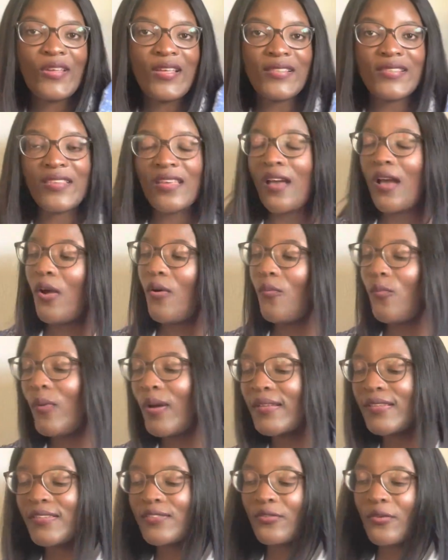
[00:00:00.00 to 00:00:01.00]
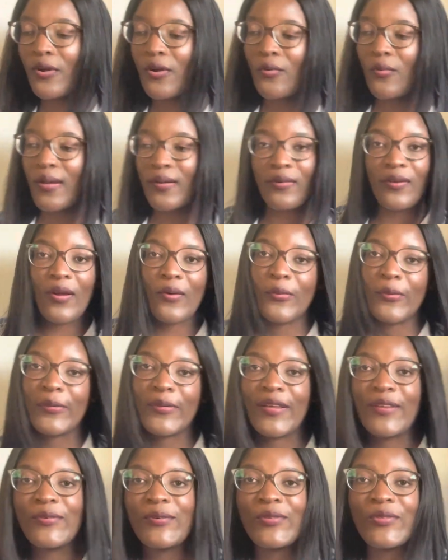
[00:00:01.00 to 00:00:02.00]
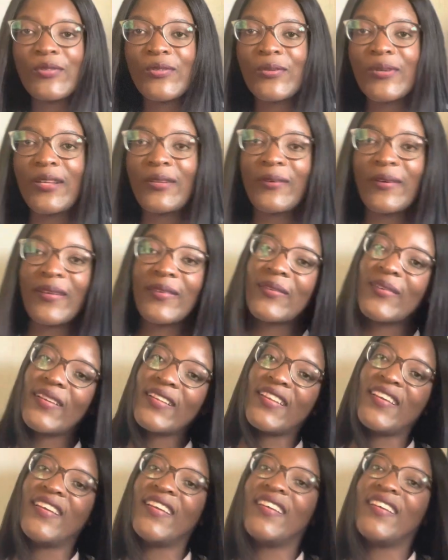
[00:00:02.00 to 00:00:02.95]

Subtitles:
say, oh, what is wrong, what can we do, and what.